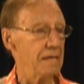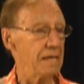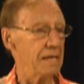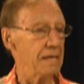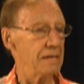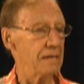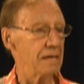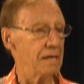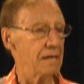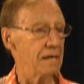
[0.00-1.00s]
And
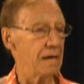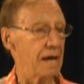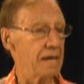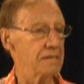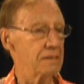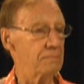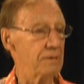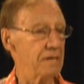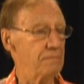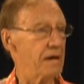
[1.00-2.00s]
uh, I had completed